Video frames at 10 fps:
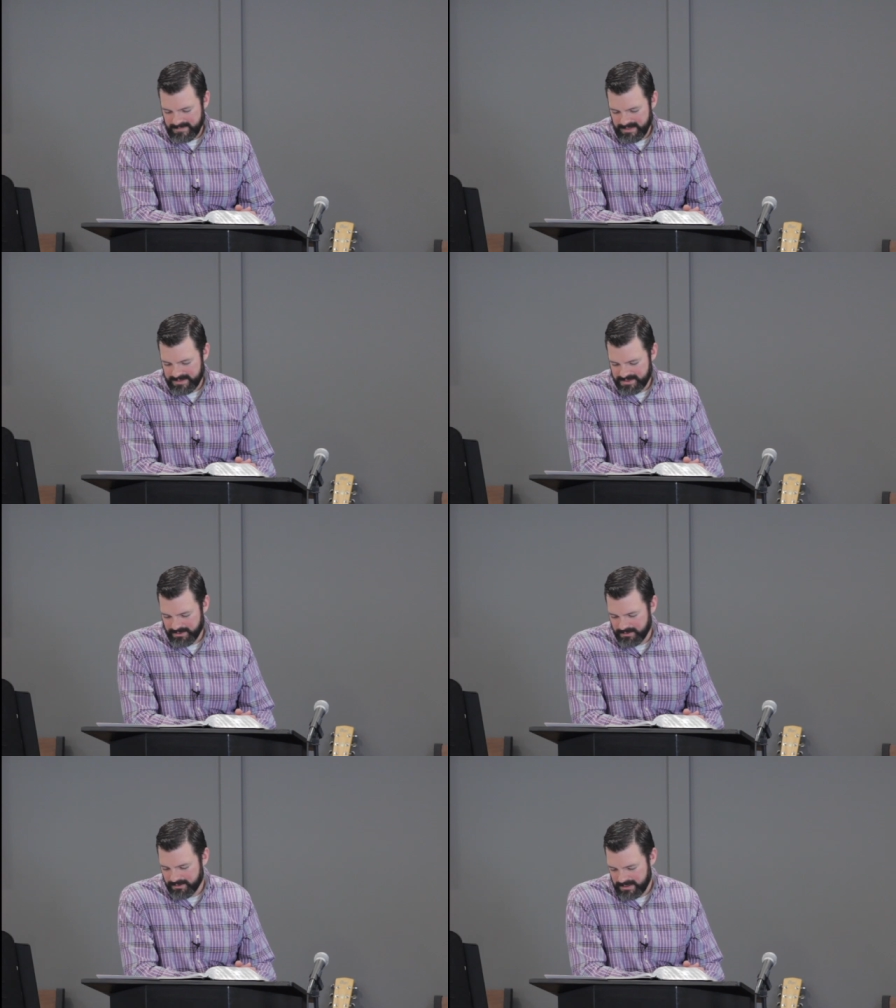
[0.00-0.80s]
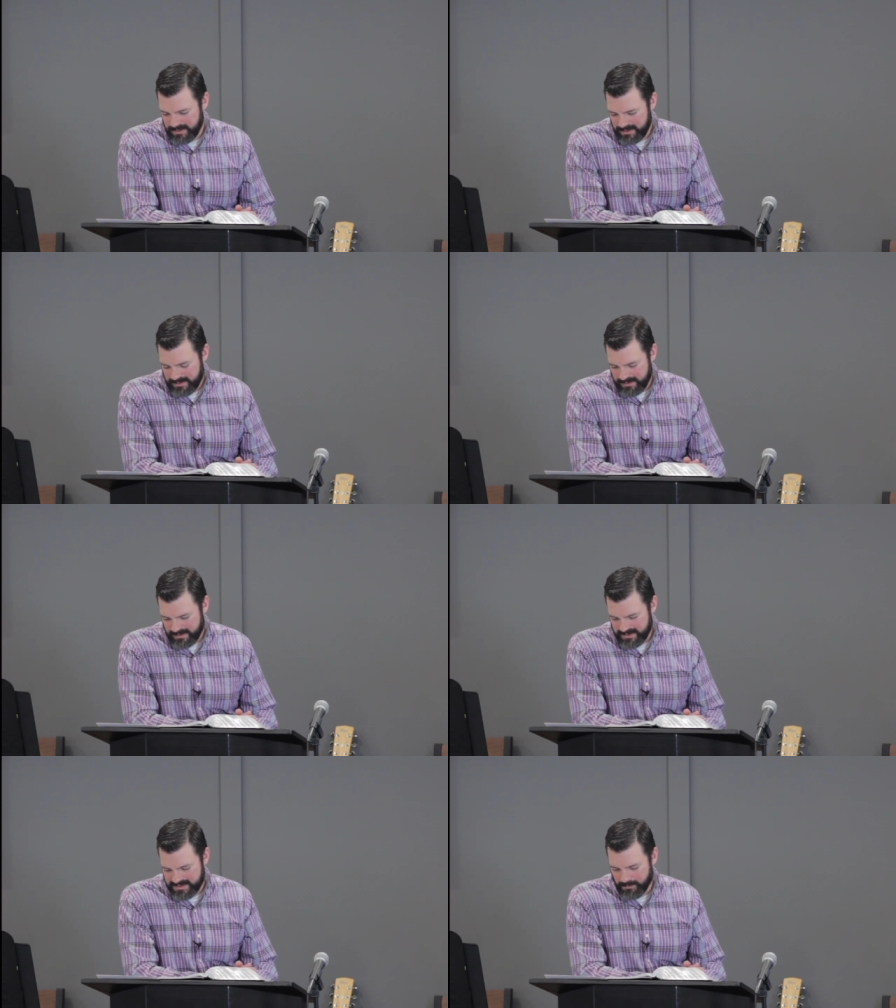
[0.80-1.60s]
And so uh,
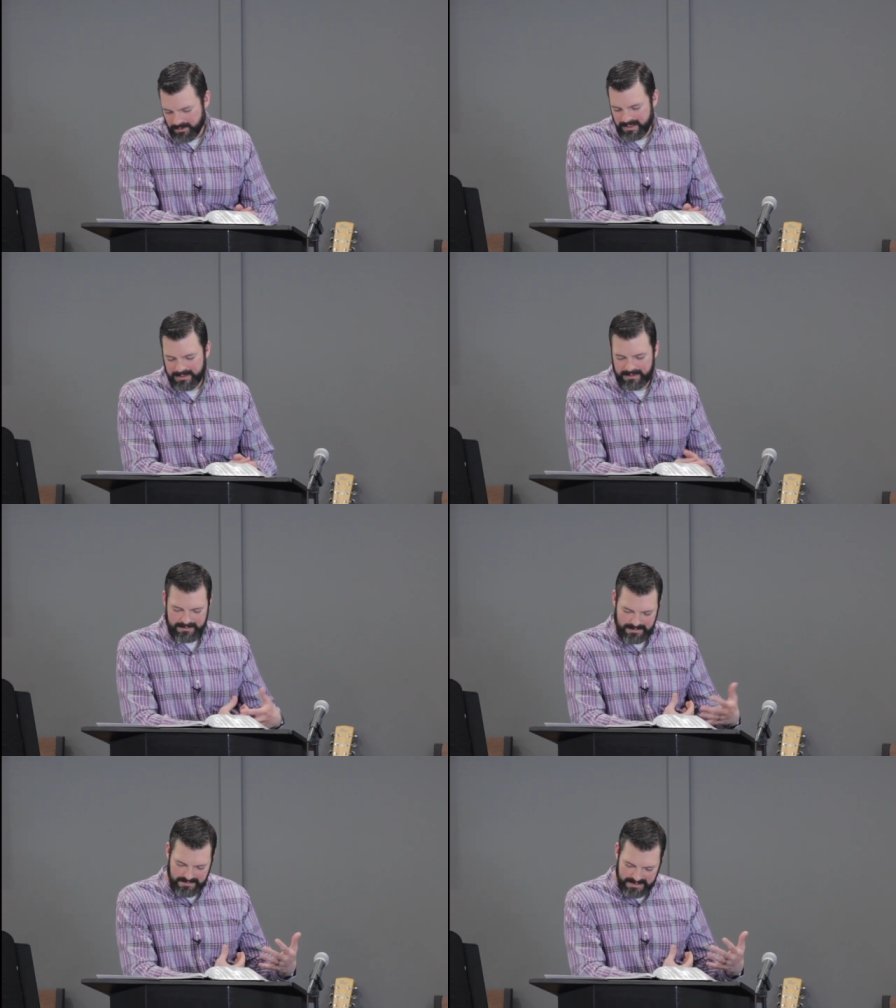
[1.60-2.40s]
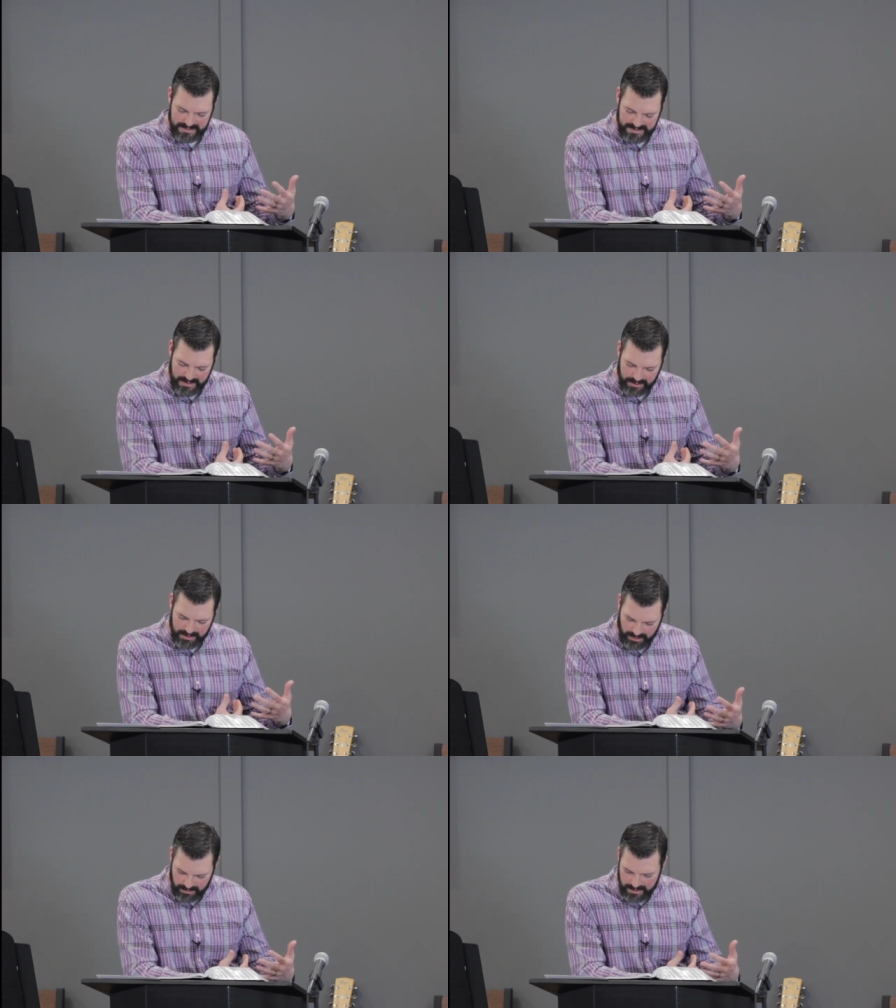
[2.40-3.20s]
this morning, let me just
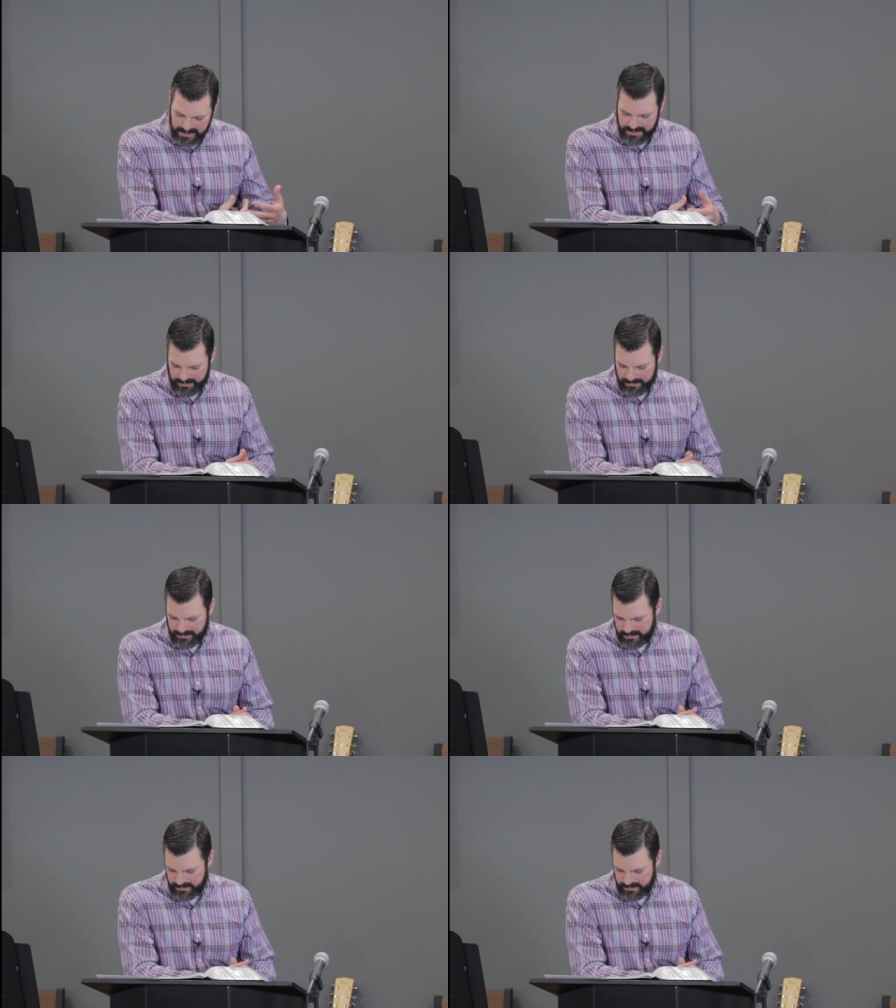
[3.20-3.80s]
encourage you.